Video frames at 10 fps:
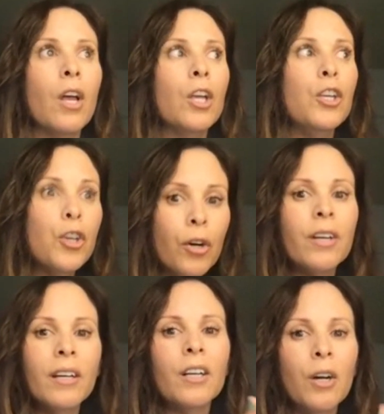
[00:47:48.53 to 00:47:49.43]
you're
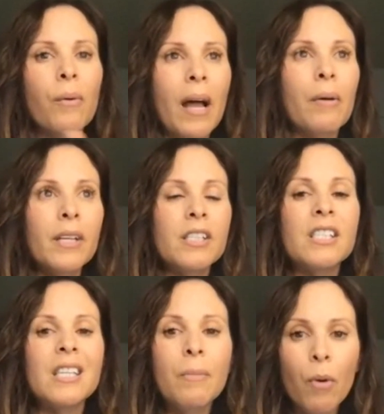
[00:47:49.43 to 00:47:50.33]
gonna go out and
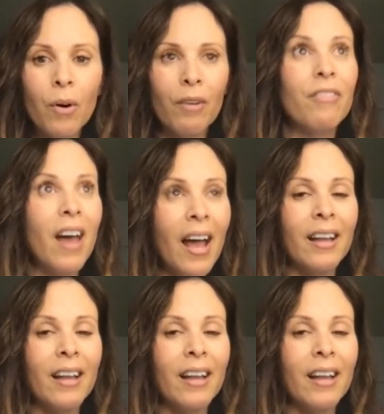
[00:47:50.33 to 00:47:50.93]
see more of that.